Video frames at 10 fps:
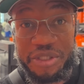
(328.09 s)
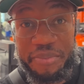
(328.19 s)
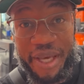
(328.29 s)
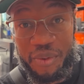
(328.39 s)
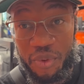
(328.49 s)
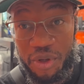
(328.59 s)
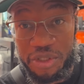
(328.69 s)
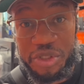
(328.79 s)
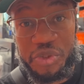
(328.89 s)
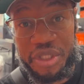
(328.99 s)
Back wall,
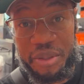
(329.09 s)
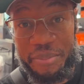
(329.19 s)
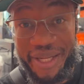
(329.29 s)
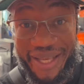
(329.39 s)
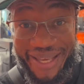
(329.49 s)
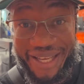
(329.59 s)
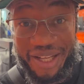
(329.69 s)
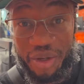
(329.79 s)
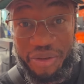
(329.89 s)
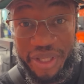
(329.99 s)
shoes in the bin, and
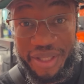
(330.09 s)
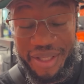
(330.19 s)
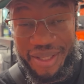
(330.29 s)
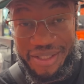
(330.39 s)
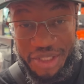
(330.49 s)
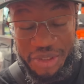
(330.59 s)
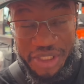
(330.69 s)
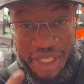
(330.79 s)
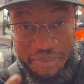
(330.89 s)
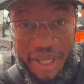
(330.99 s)
clothing. So
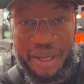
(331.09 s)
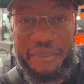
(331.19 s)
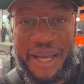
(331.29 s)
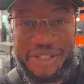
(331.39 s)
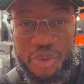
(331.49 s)
just keep that in mind as you